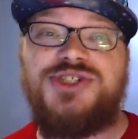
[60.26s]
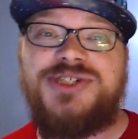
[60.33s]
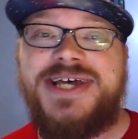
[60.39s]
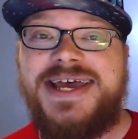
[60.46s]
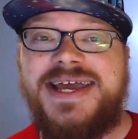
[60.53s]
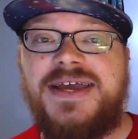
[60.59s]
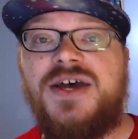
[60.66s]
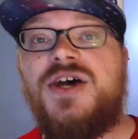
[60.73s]

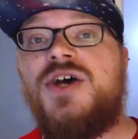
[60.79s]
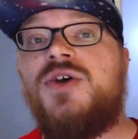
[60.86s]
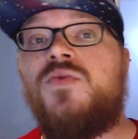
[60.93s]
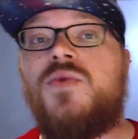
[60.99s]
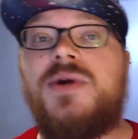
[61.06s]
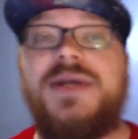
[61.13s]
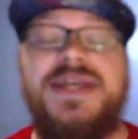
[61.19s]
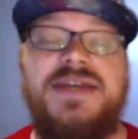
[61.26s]
day
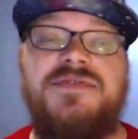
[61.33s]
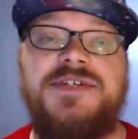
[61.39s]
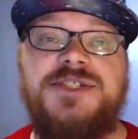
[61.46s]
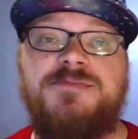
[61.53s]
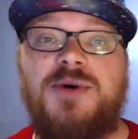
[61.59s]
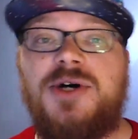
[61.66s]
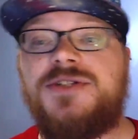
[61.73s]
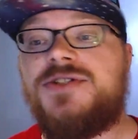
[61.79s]
where Eevee
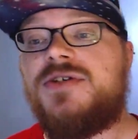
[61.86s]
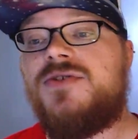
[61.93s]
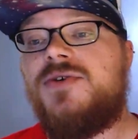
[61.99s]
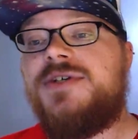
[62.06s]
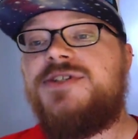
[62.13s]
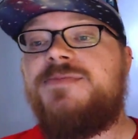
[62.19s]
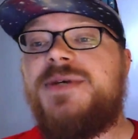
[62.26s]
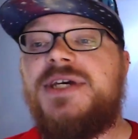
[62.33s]
spawns are
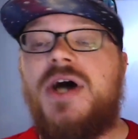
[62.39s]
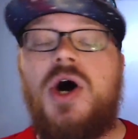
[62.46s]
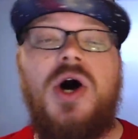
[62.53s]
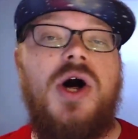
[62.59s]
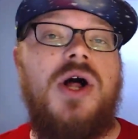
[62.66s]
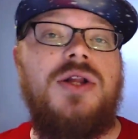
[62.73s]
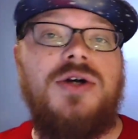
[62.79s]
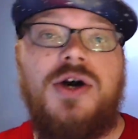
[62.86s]
going to be
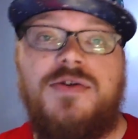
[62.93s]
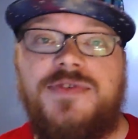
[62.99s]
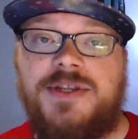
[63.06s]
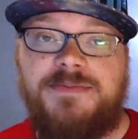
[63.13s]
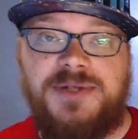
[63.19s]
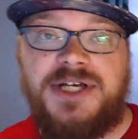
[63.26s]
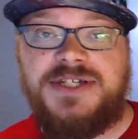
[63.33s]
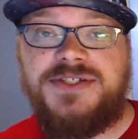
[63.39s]
all over the
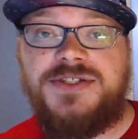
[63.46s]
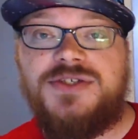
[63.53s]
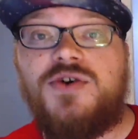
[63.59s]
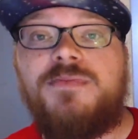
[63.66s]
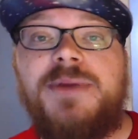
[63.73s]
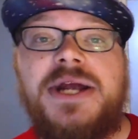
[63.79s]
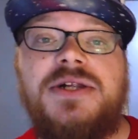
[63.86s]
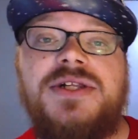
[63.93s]
place. You're
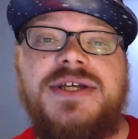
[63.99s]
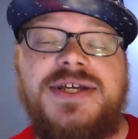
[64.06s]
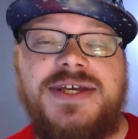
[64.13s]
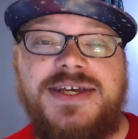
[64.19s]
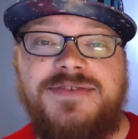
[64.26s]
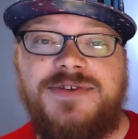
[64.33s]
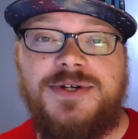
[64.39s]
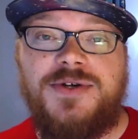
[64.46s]
barely
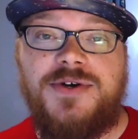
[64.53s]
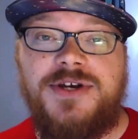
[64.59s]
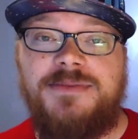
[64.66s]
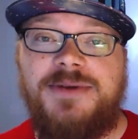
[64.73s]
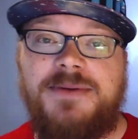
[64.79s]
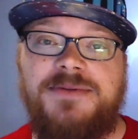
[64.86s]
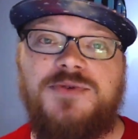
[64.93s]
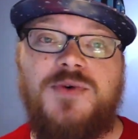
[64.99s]
even going to
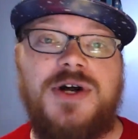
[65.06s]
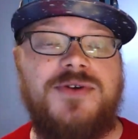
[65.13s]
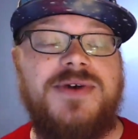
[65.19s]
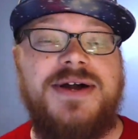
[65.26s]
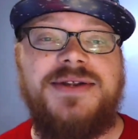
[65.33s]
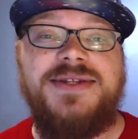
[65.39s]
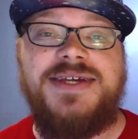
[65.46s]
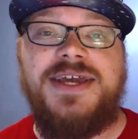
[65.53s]
be able to walk
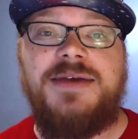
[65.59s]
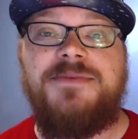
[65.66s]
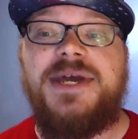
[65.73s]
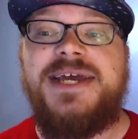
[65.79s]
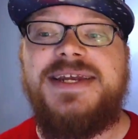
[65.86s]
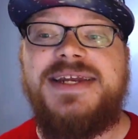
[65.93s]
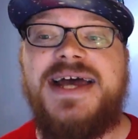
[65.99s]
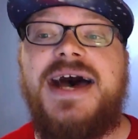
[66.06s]
around in the game
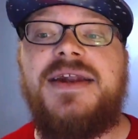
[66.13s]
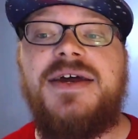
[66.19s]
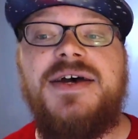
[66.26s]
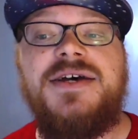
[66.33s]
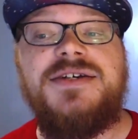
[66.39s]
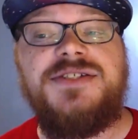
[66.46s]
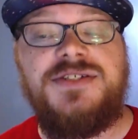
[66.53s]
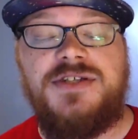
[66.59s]
and not
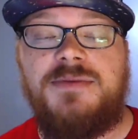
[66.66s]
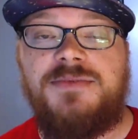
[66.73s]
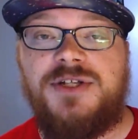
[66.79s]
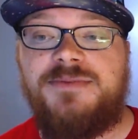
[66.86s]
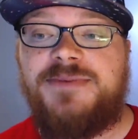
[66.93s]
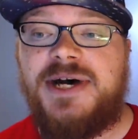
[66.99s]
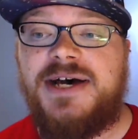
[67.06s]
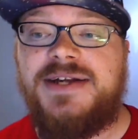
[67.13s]
stumble
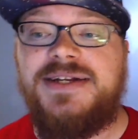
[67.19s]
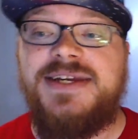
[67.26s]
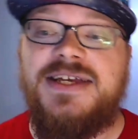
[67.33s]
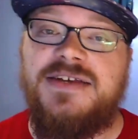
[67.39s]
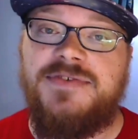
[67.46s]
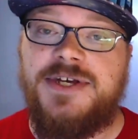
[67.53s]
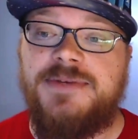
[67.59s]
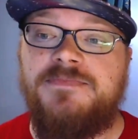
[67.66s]
upon an
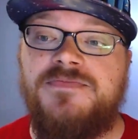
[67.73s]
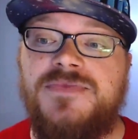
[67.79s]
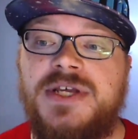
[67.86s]
Eevee.